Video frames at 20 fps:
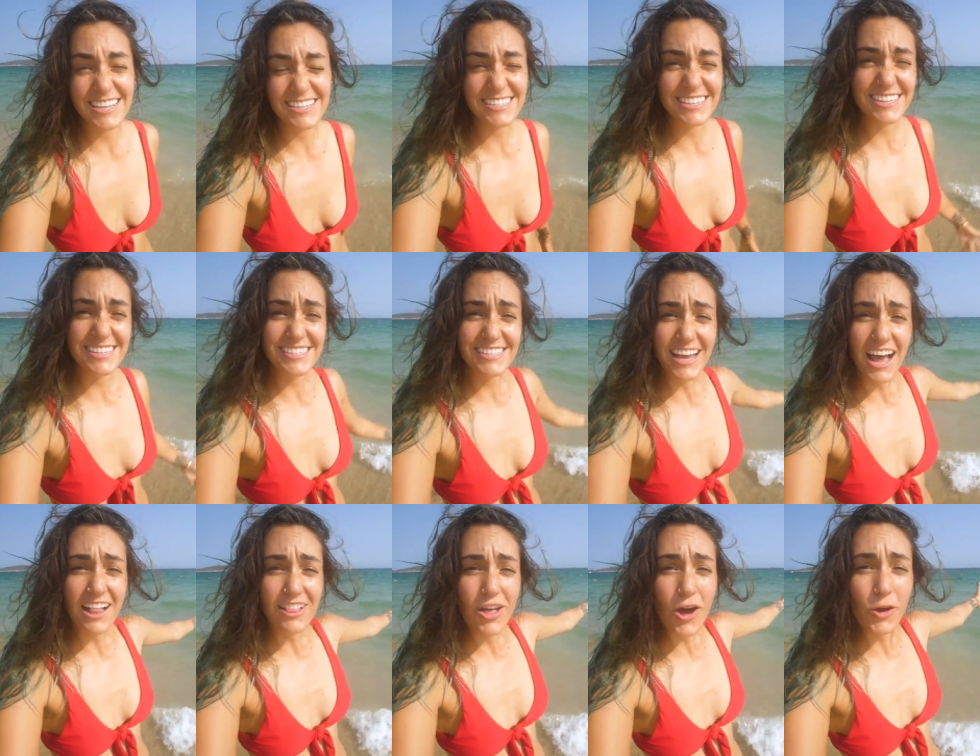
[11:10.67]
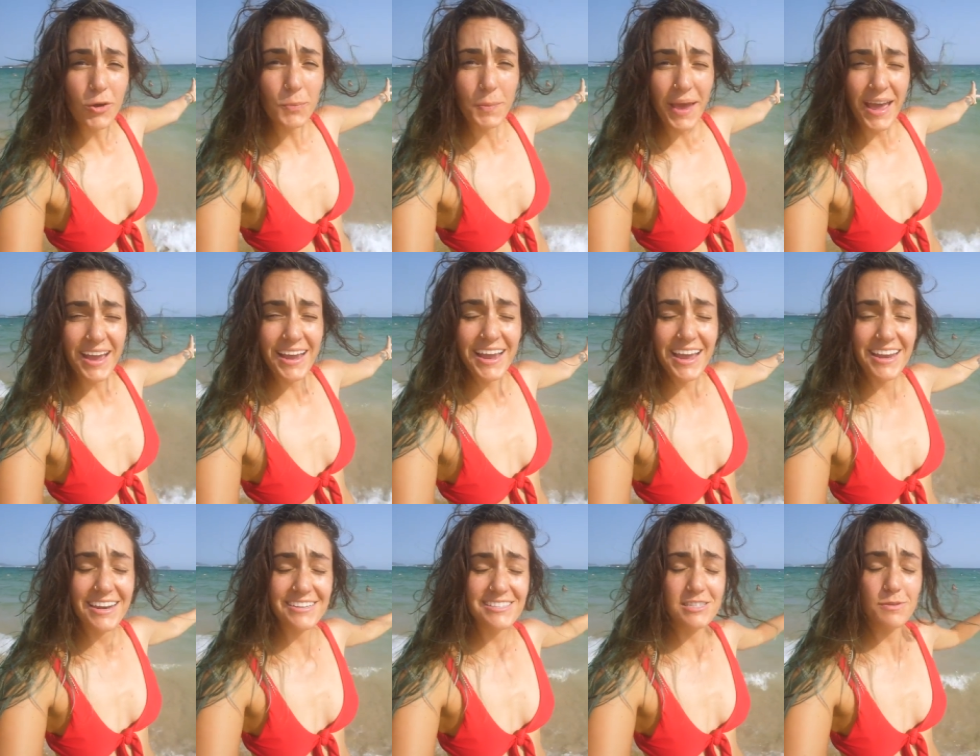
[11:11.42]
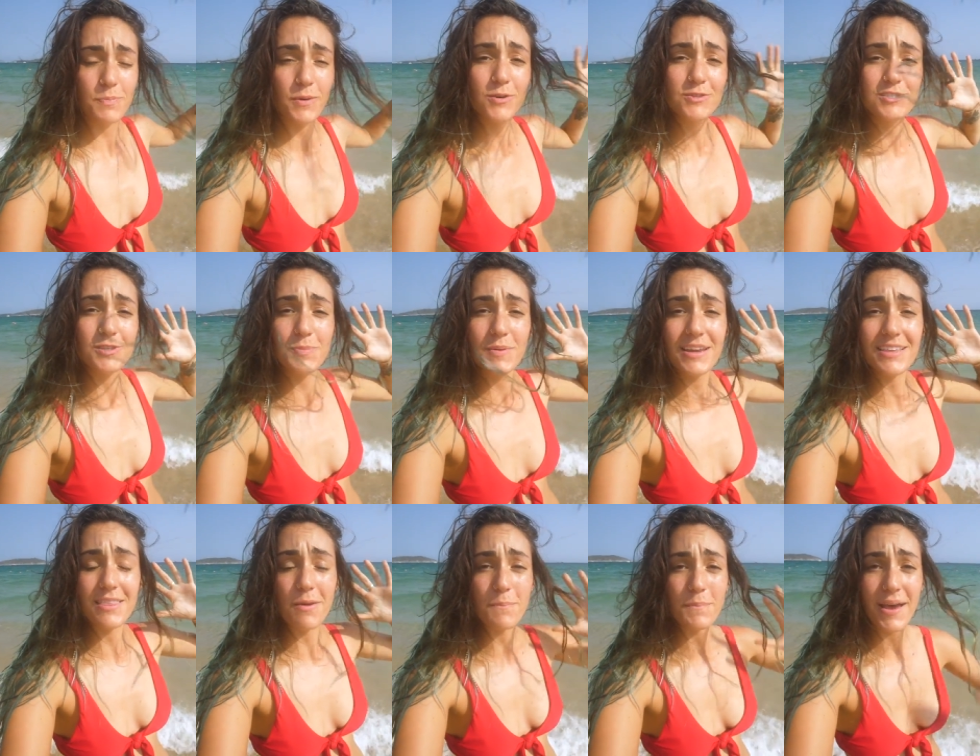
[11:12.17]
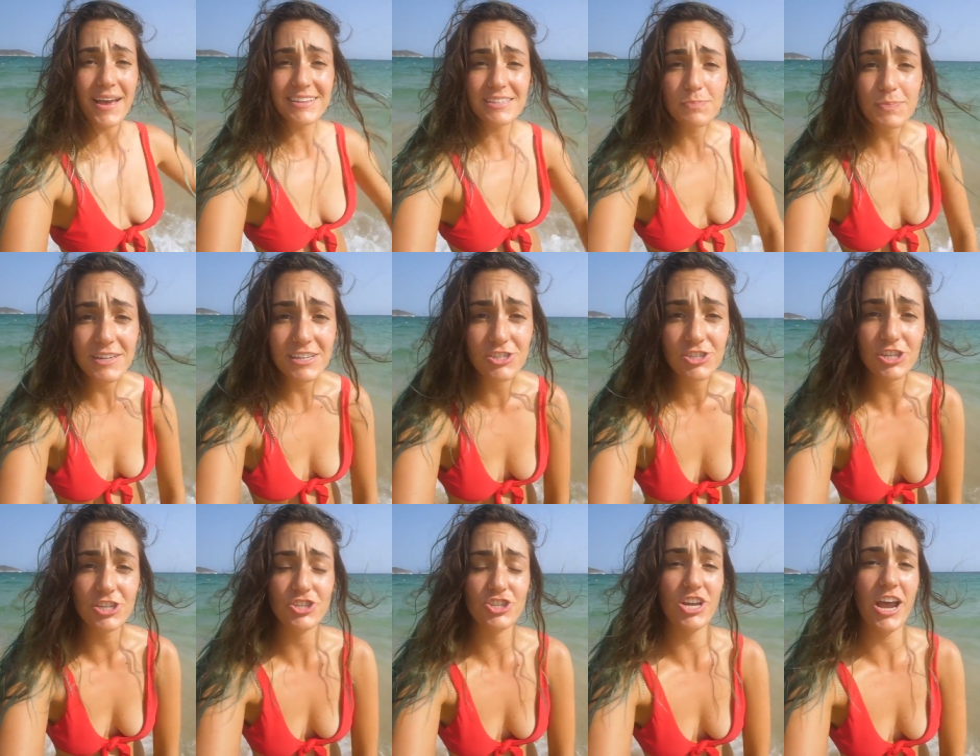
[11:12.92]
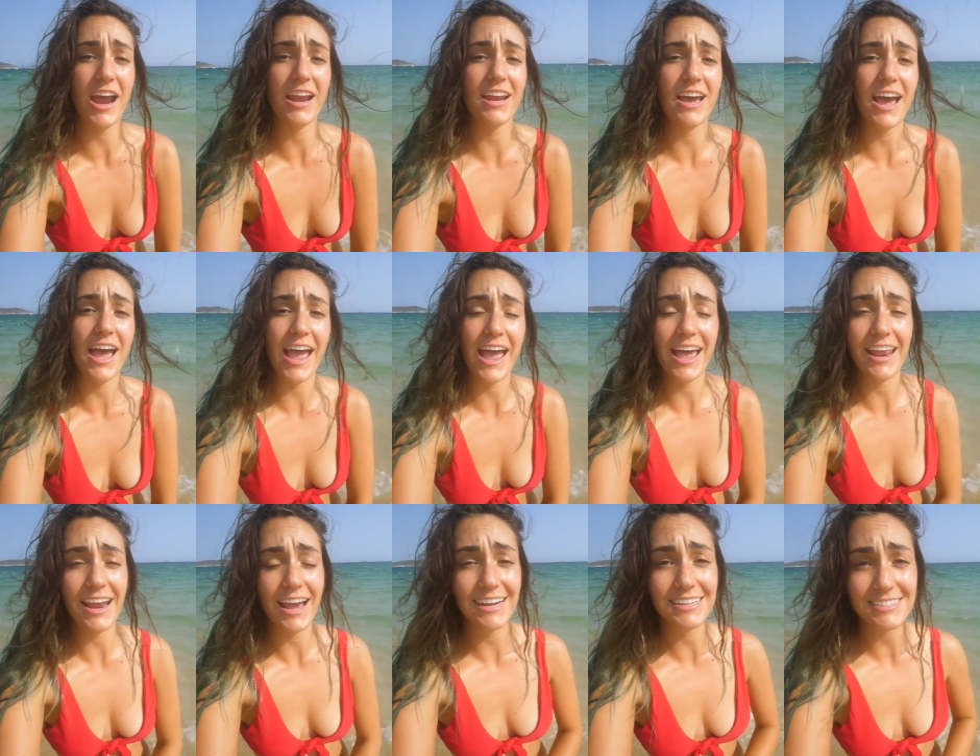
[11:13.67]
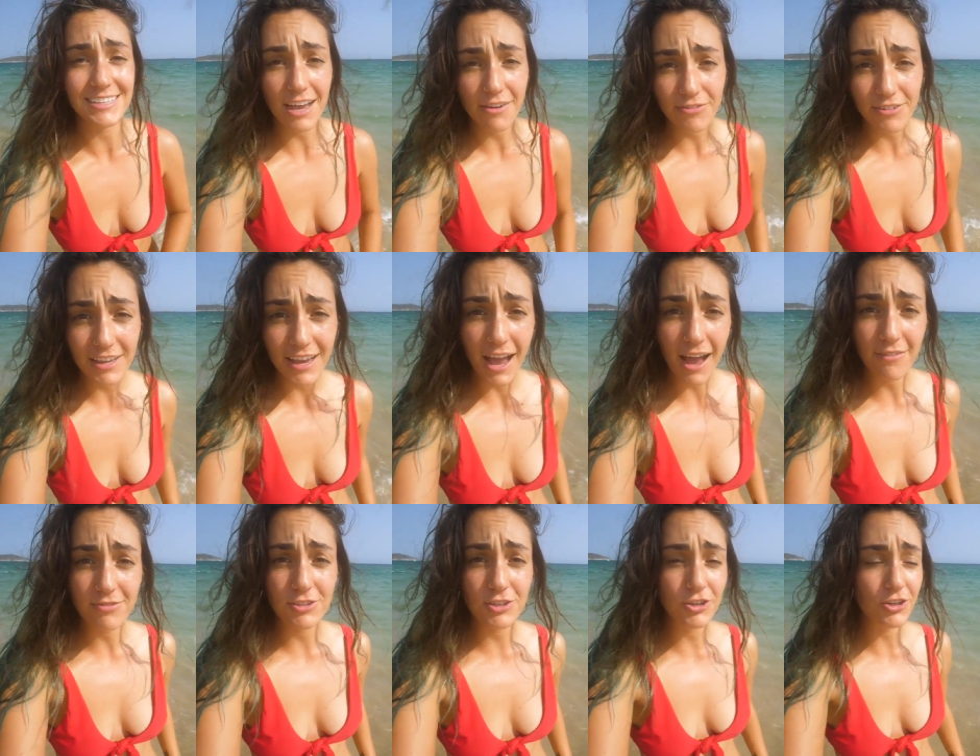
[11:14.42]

This is Yalong Bay. It is supposed to be the best beach in China, and I definitely have to